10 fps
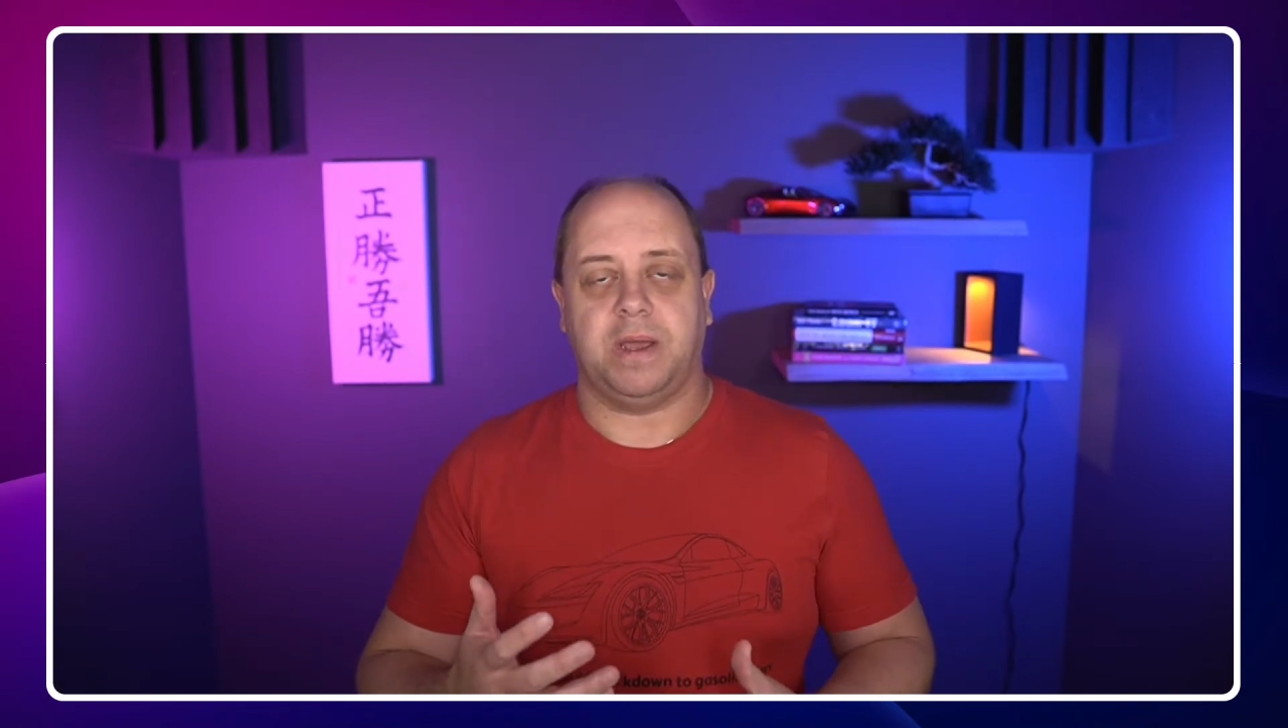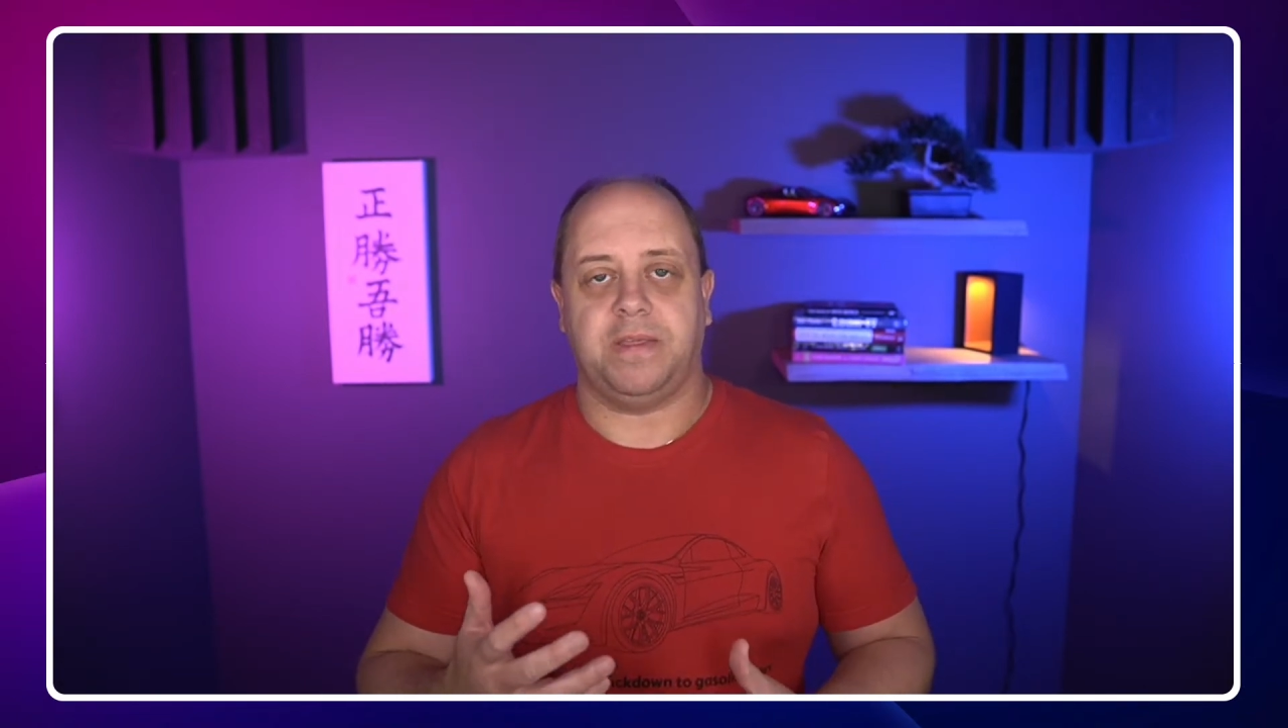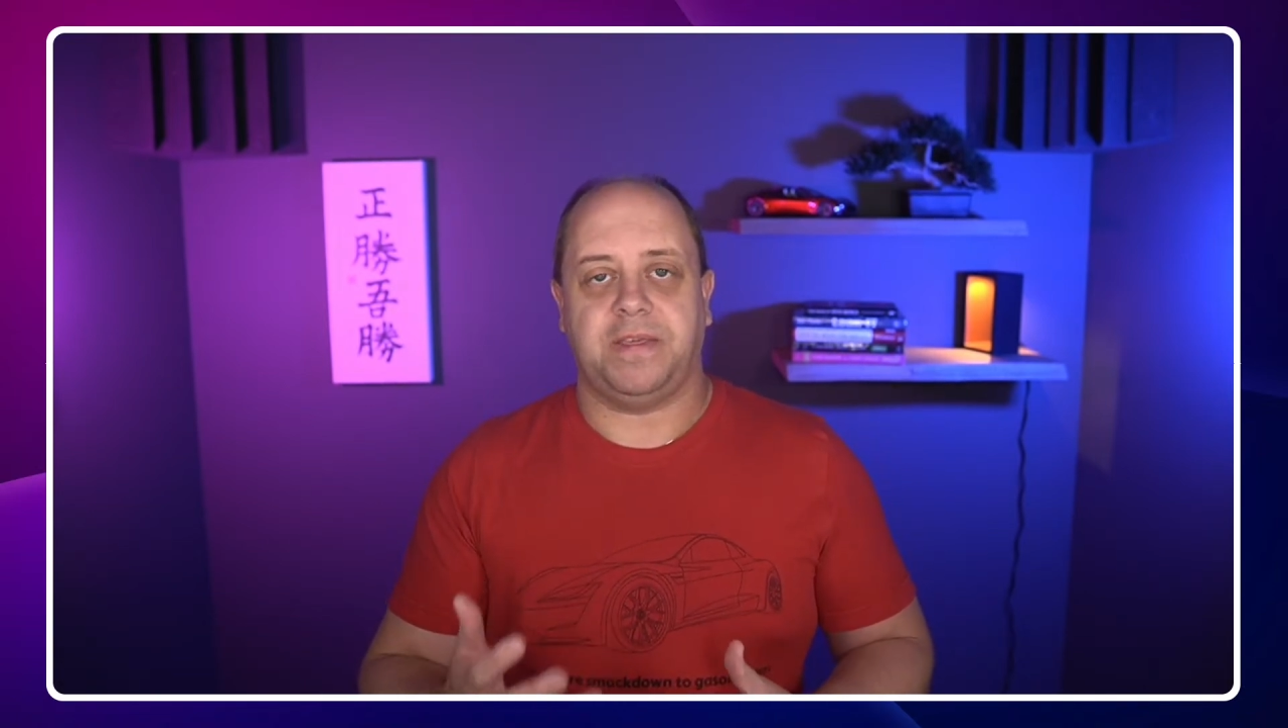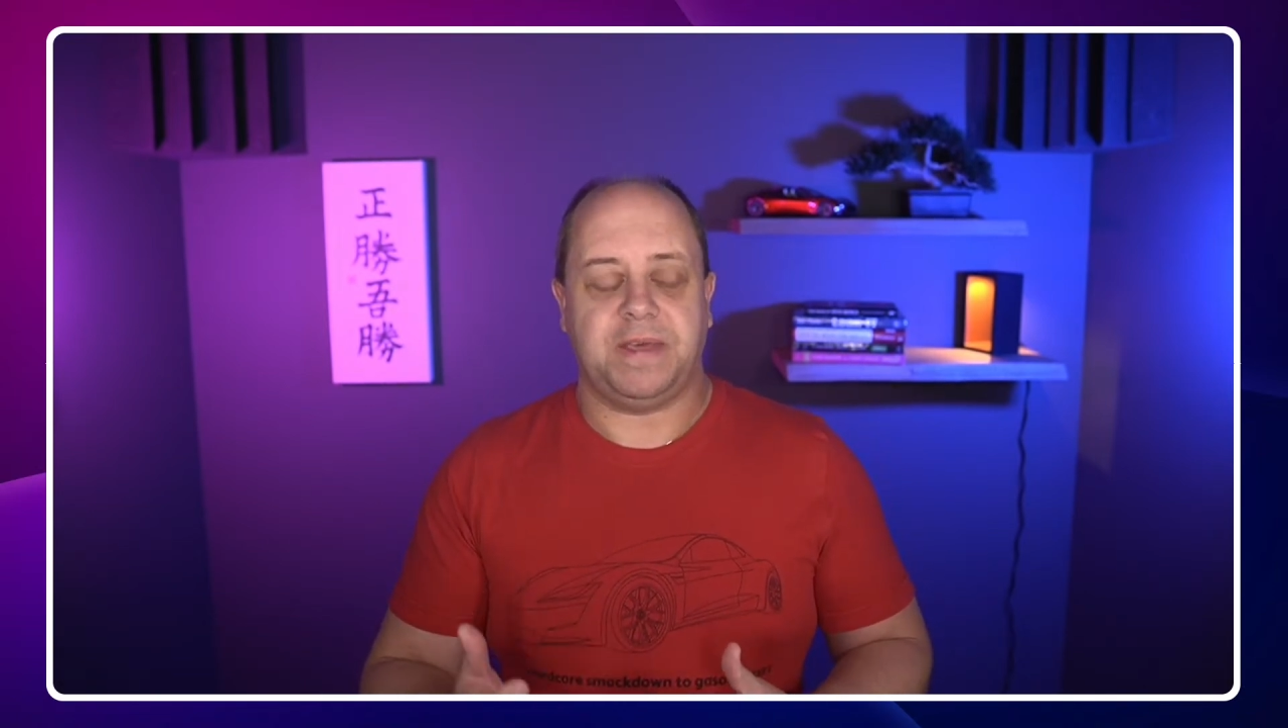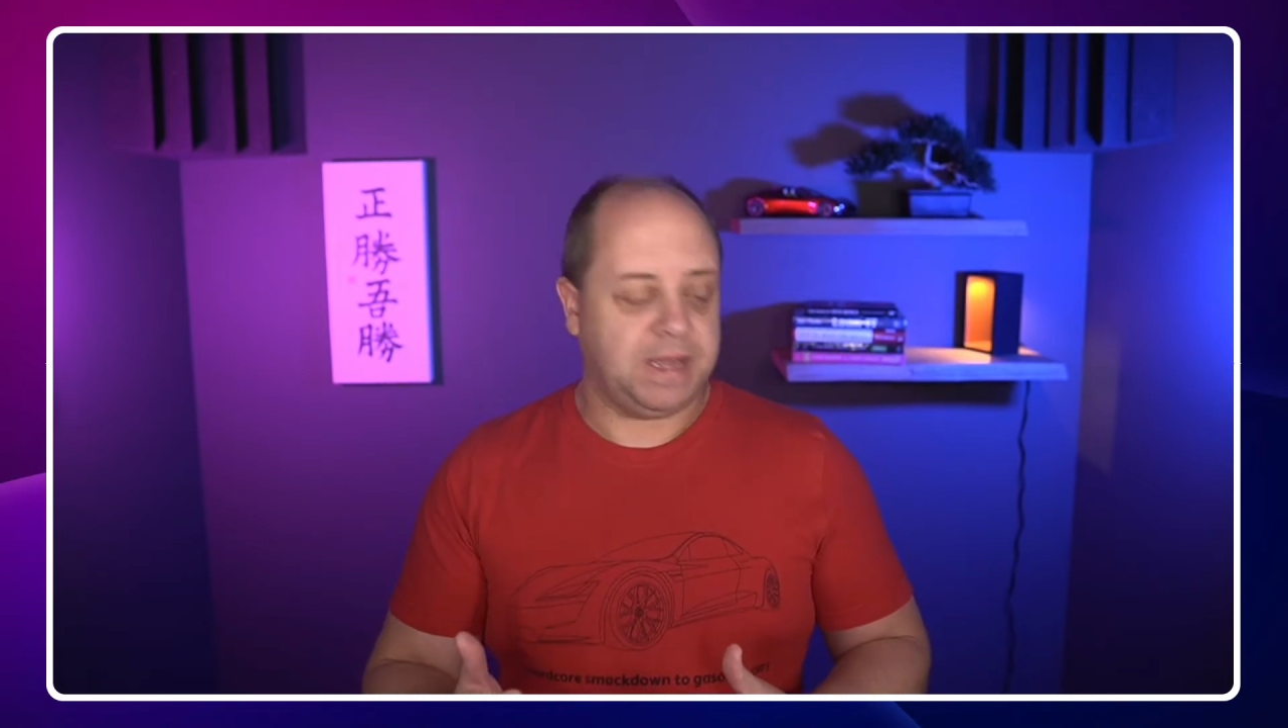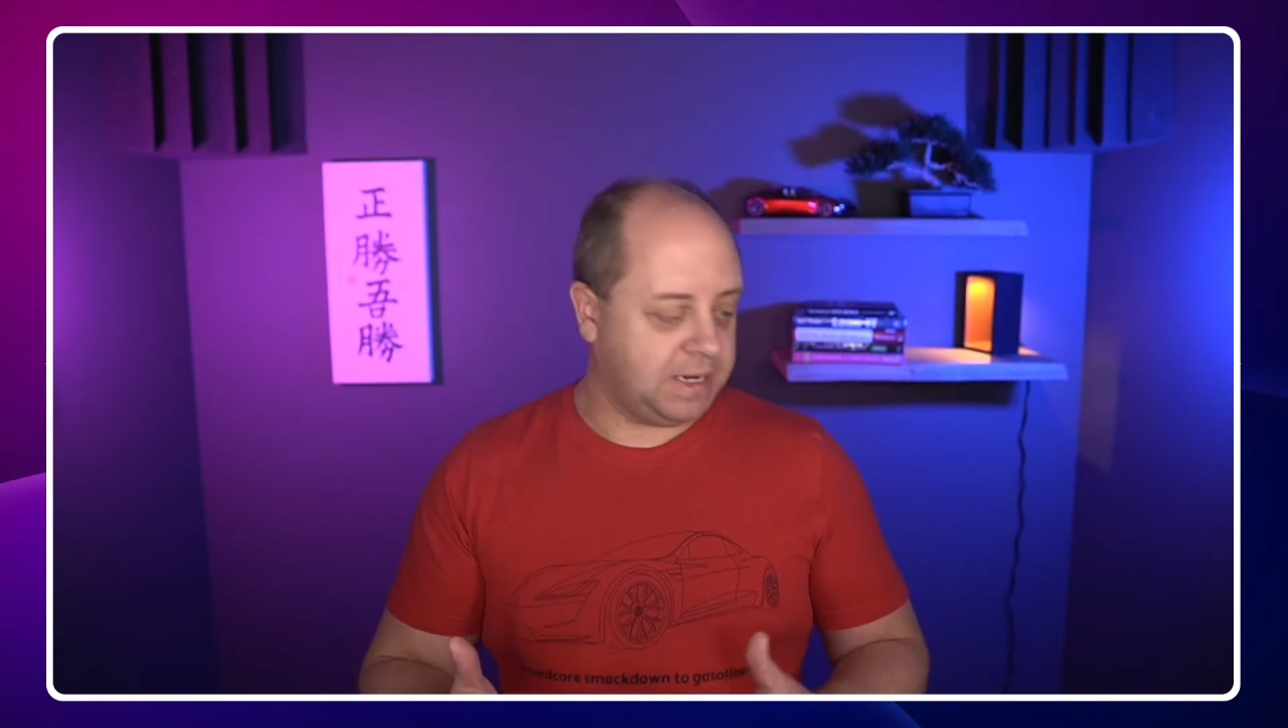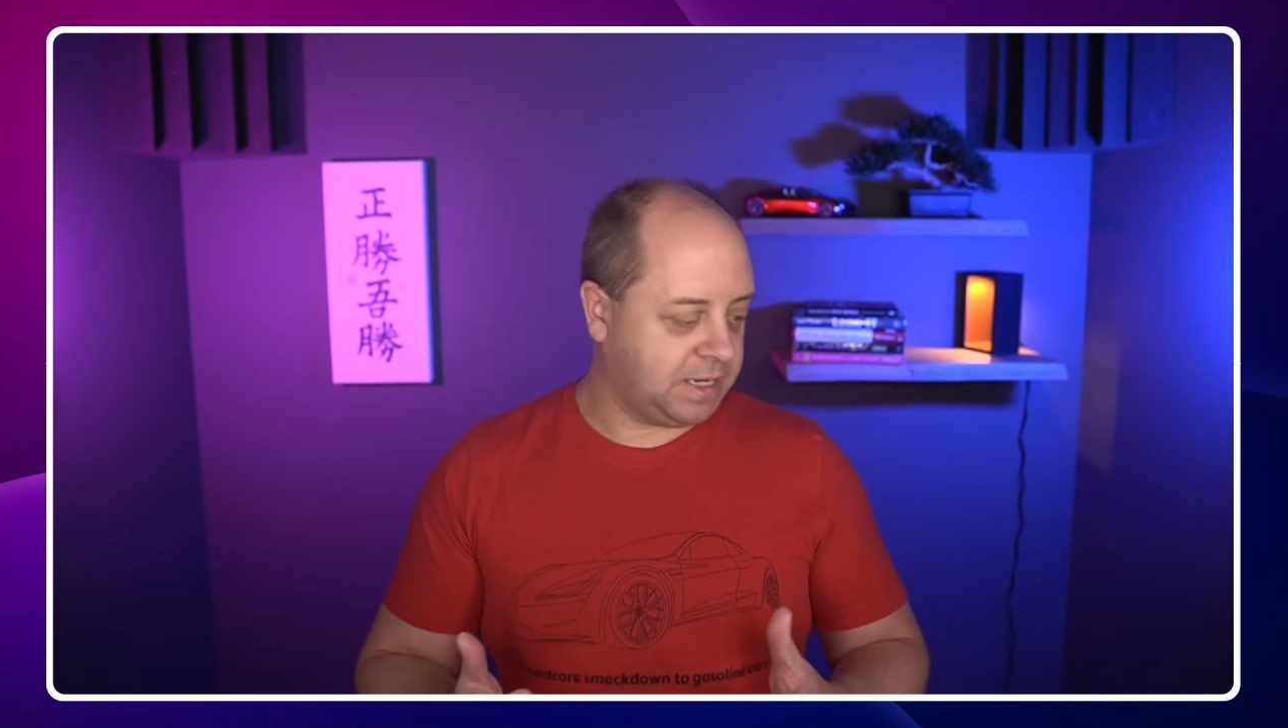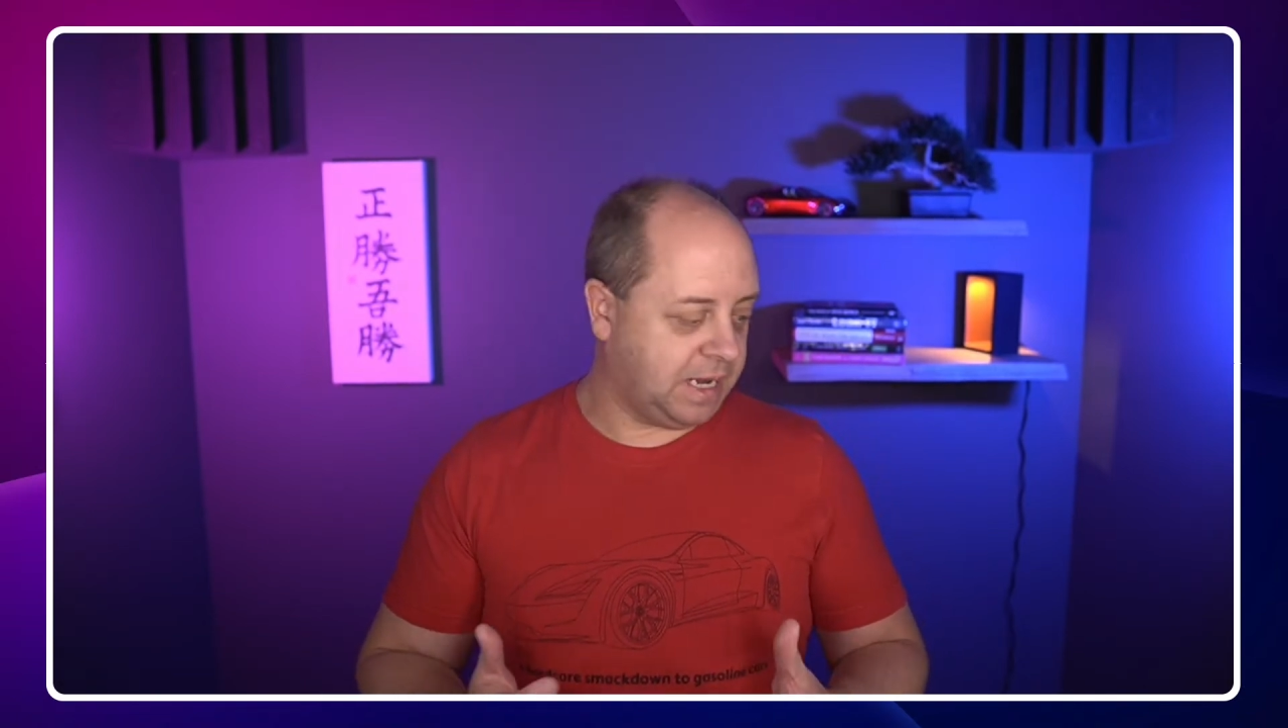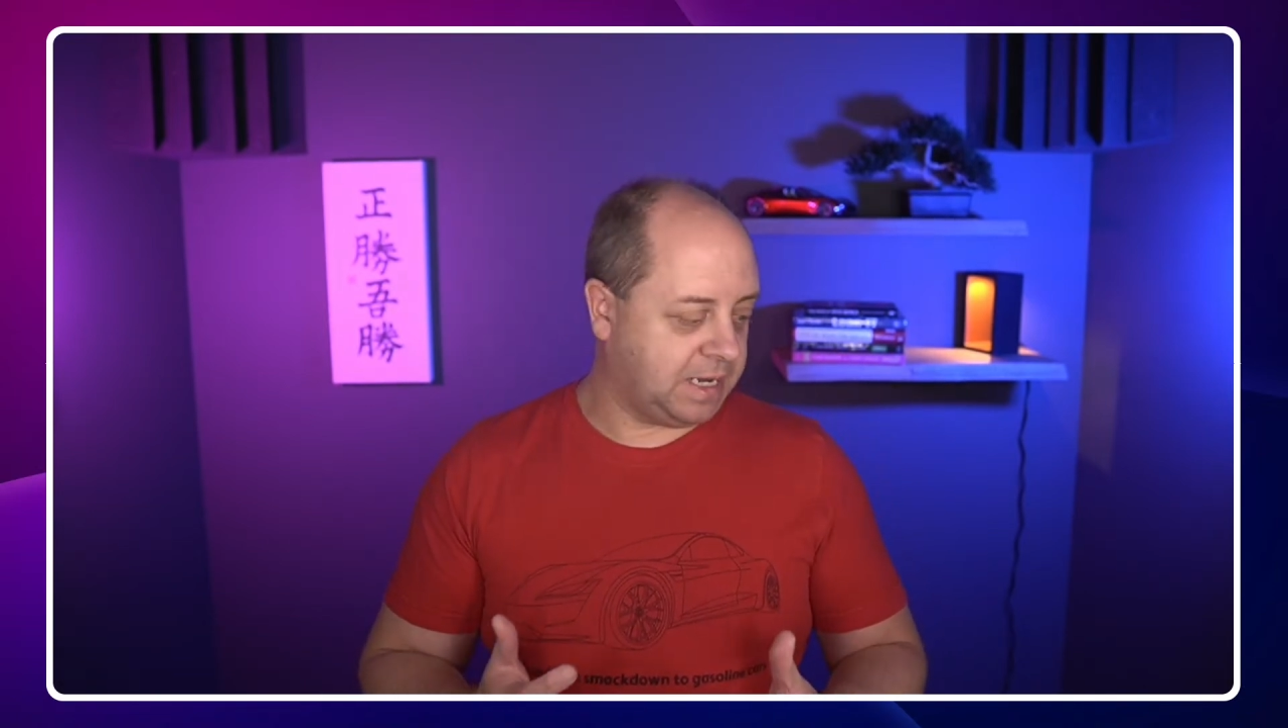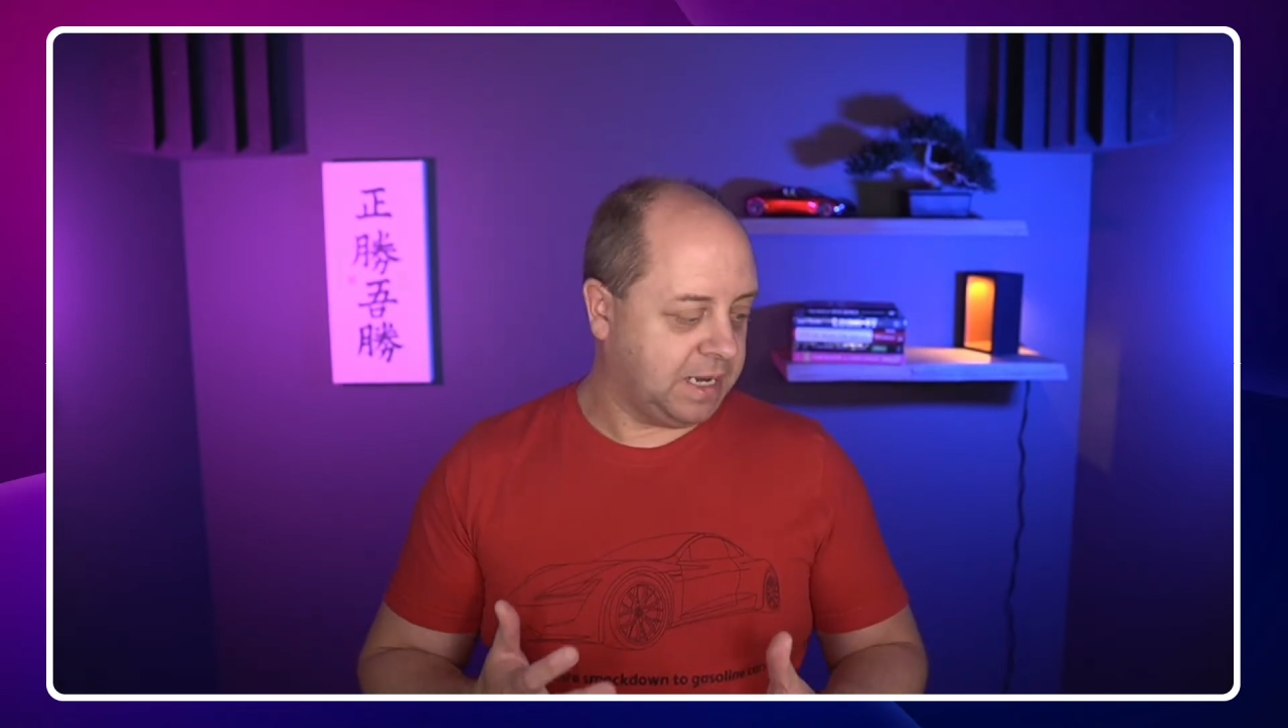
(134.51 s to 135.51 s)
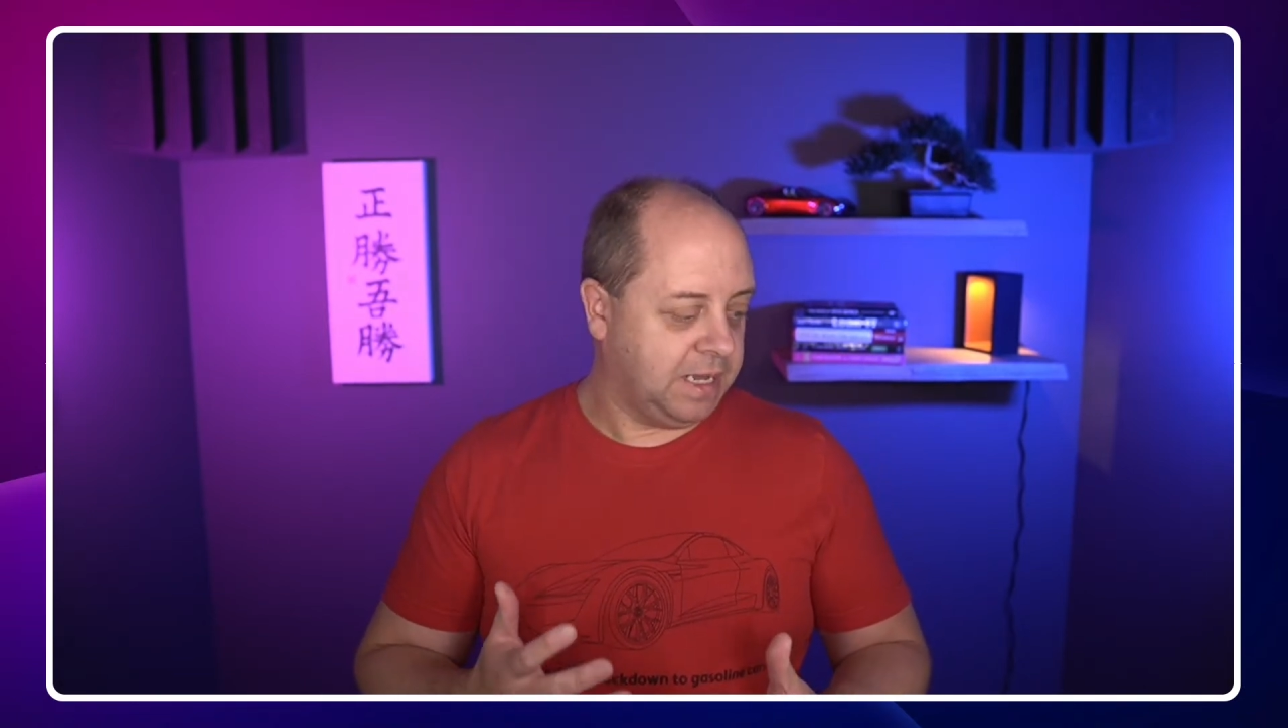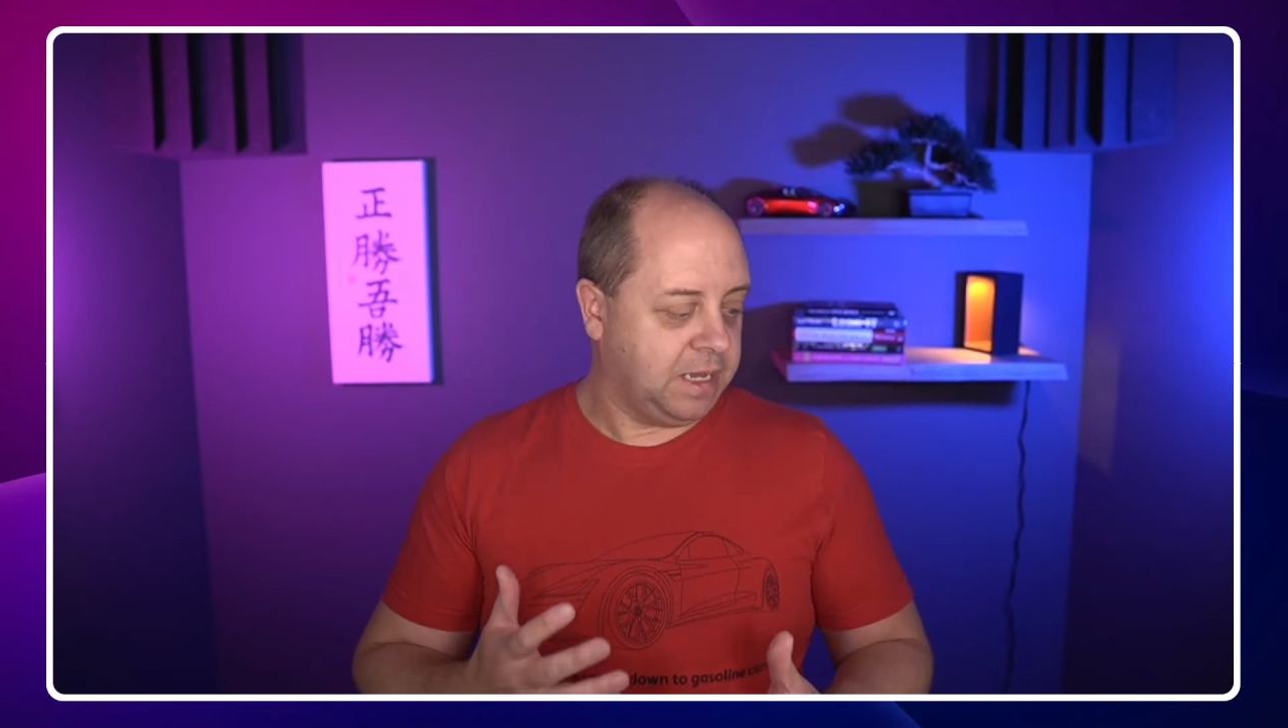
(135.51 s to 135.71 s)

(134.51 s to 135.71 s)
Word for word: uh, the thing is that